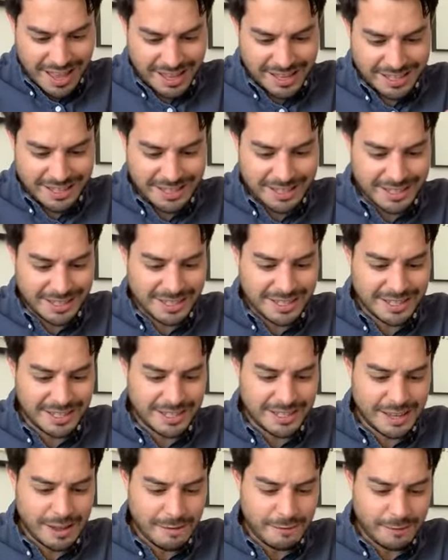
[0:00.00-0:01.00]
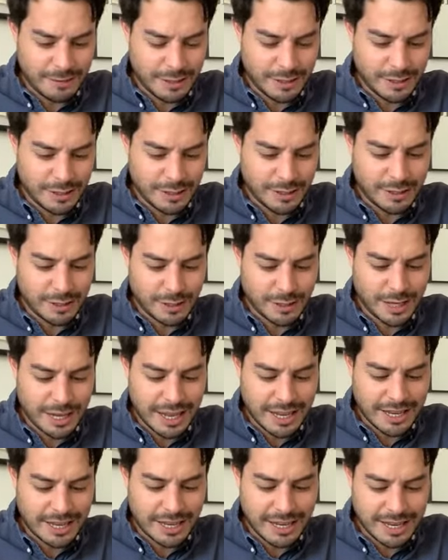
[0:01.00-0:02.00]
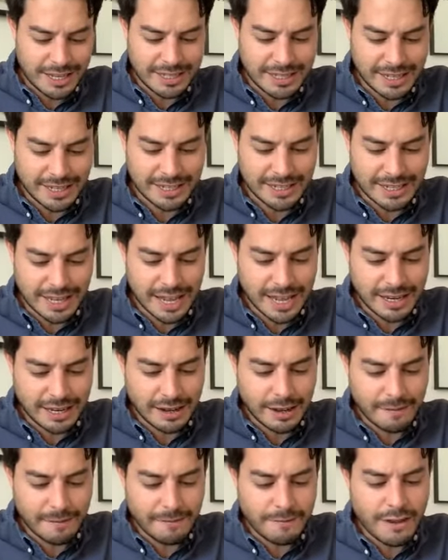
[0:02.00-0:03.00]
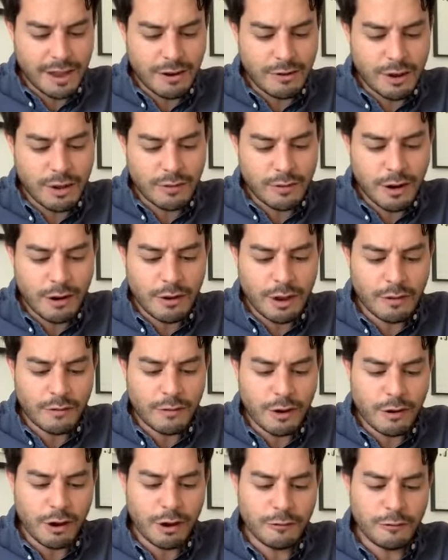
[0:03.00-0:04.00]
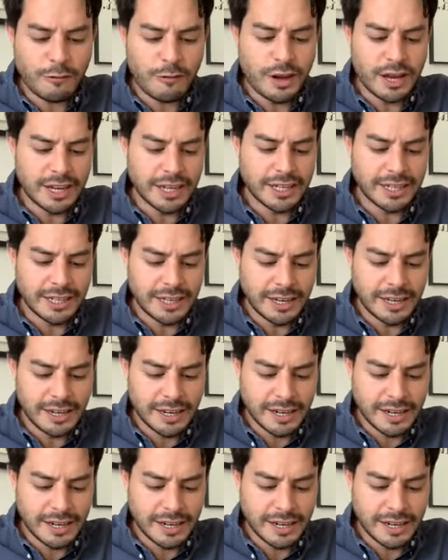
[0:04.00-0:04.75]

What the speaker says: use the sieve to get, as I said, a very, very, very fine